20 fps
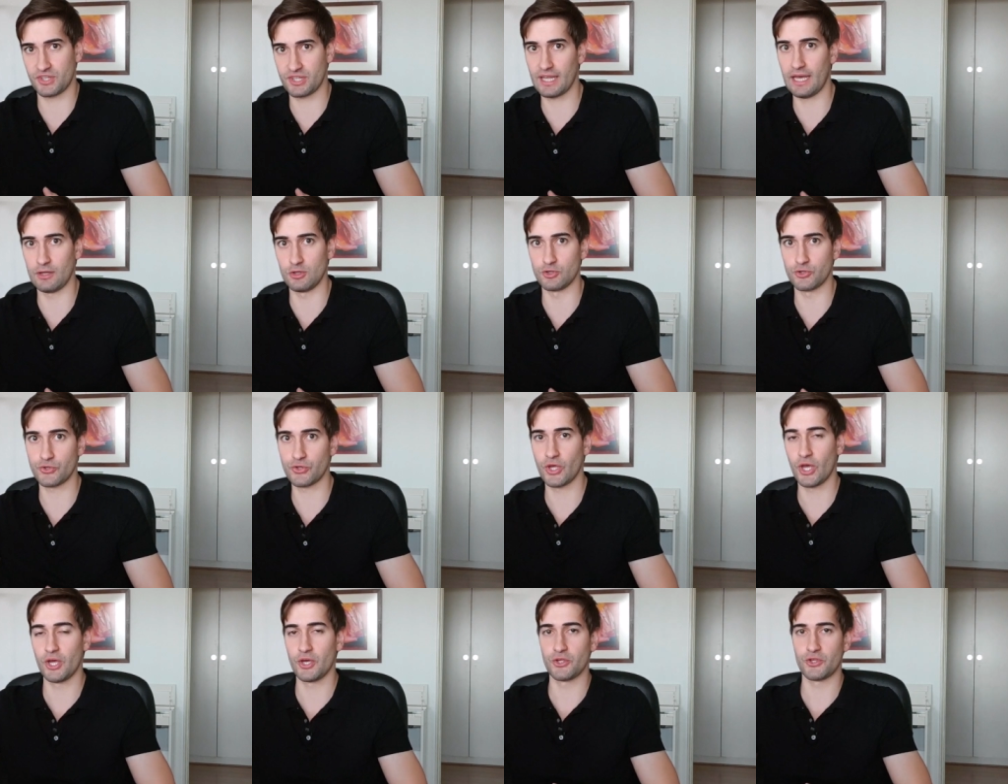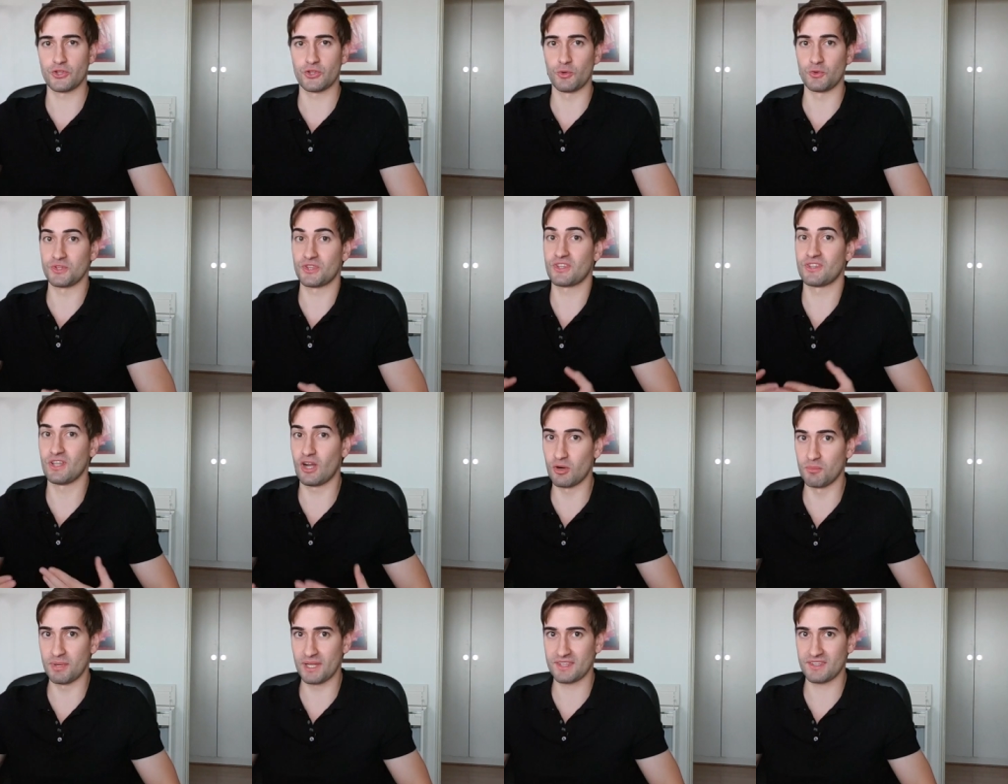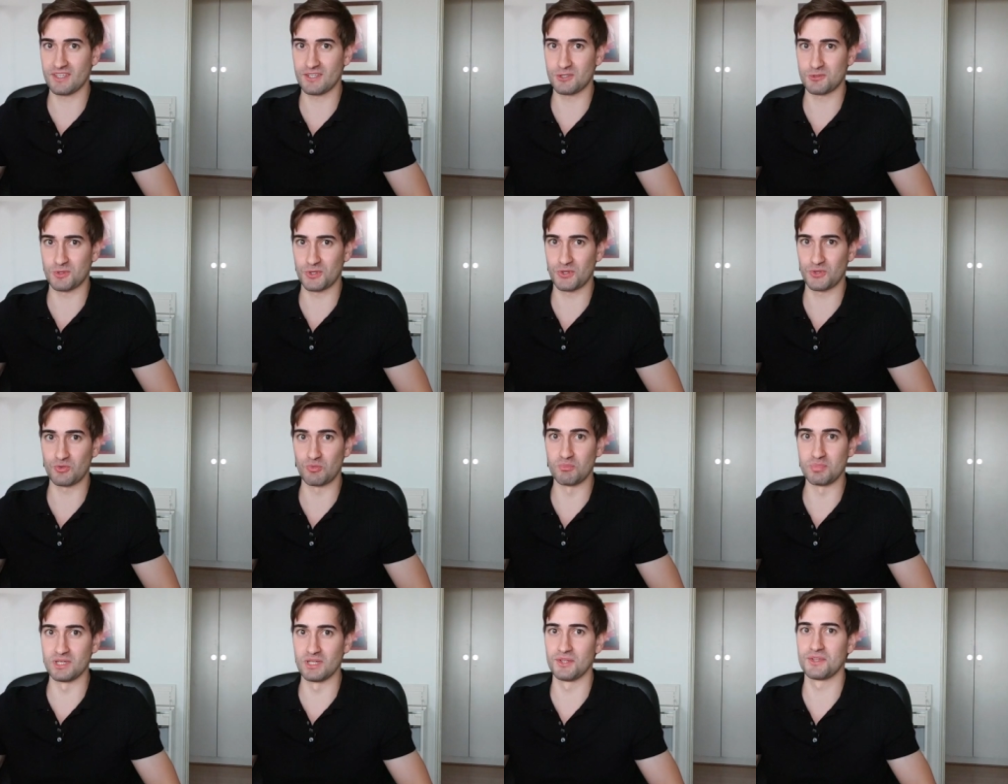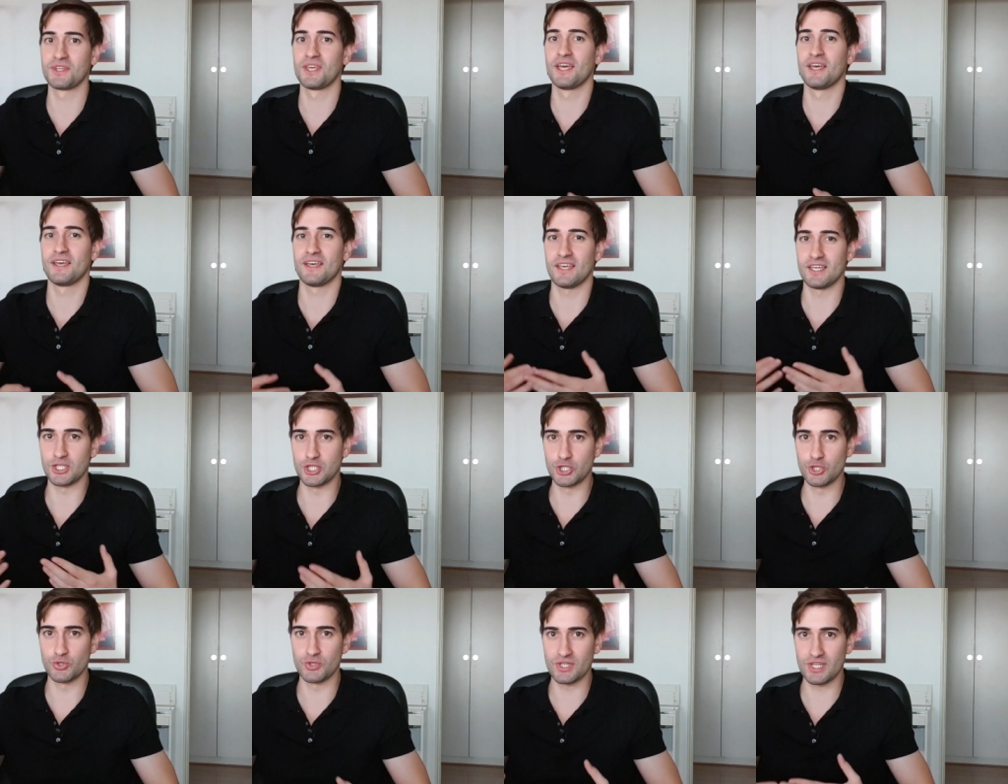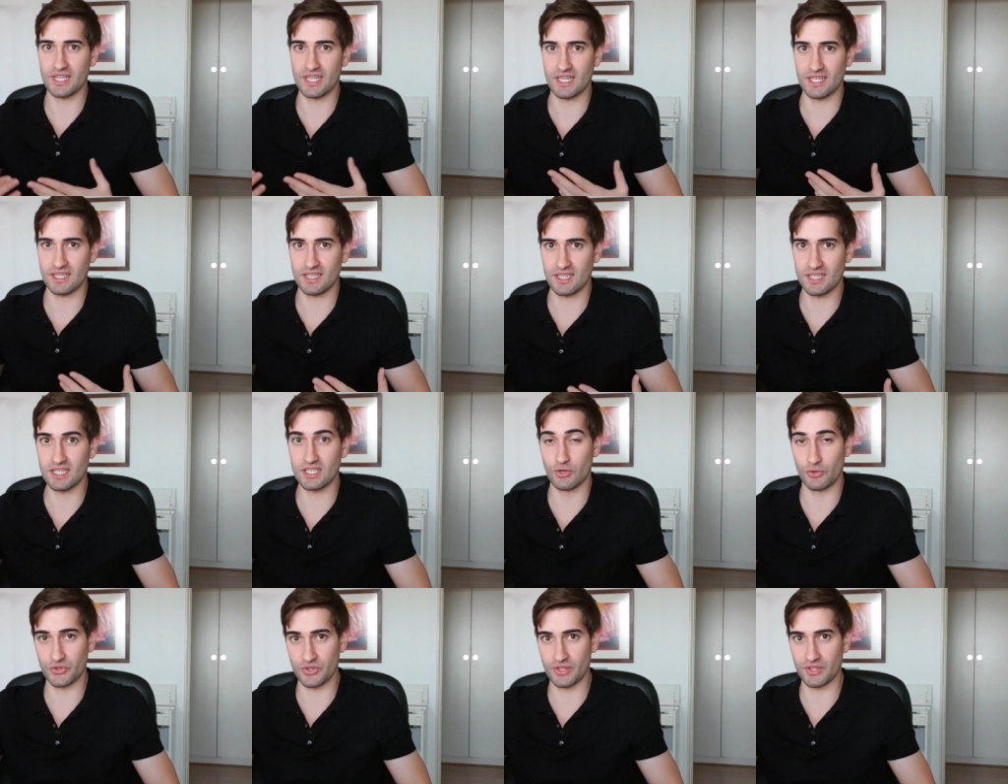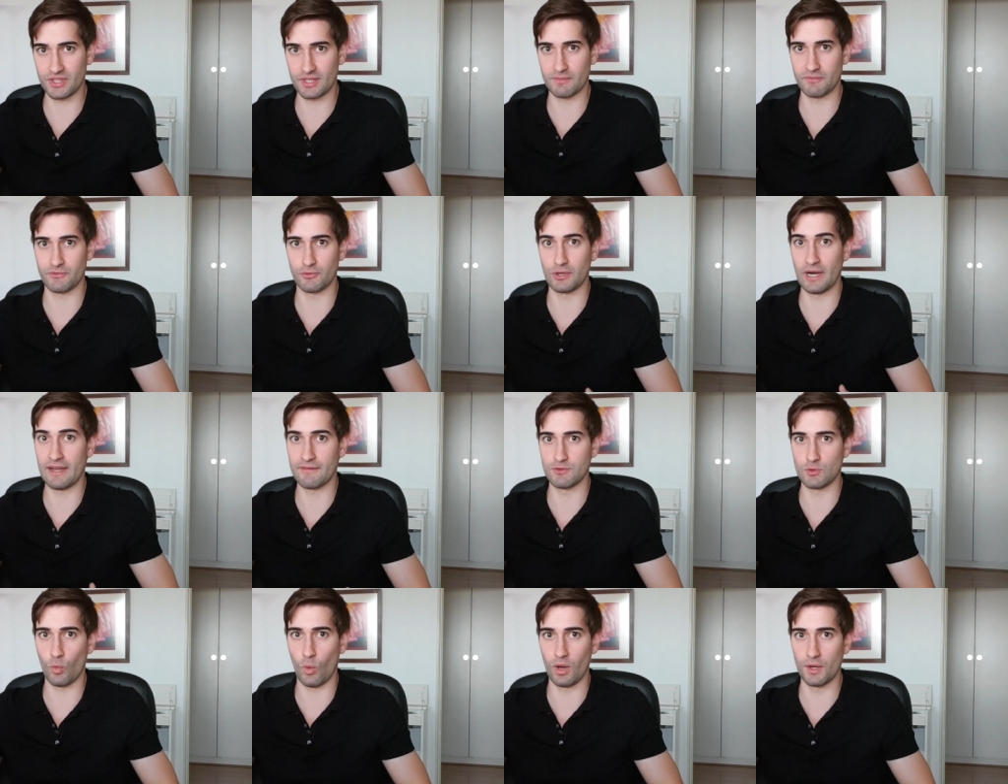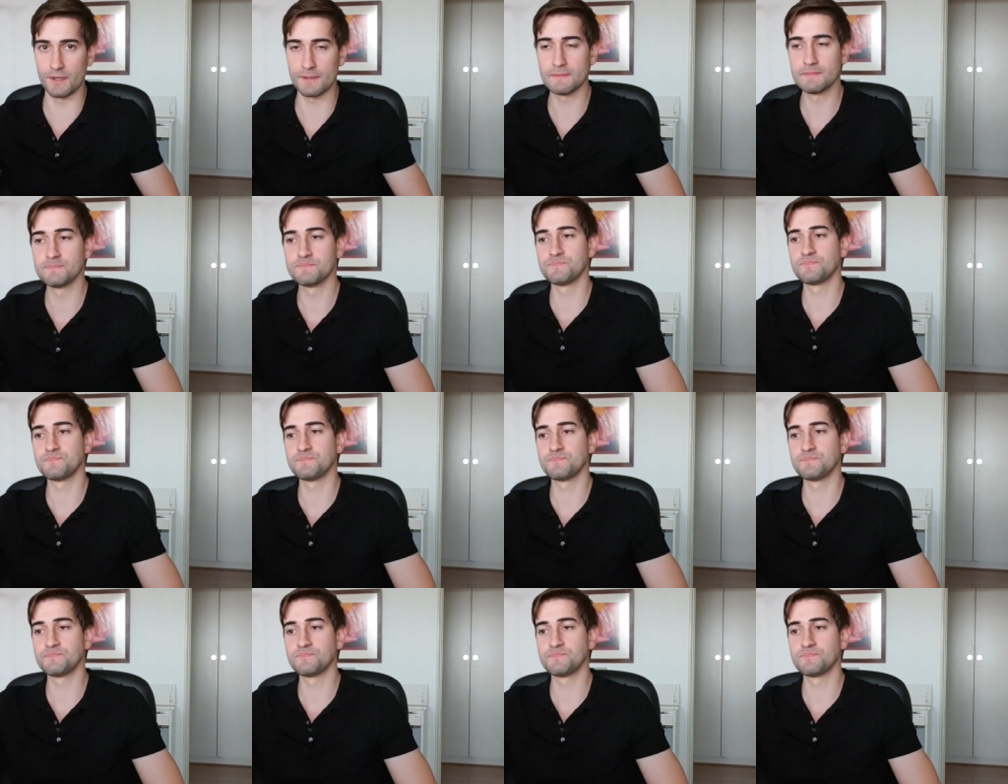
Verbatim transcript: sellers. So it's in our best interest to build a good ecosystem for everyone.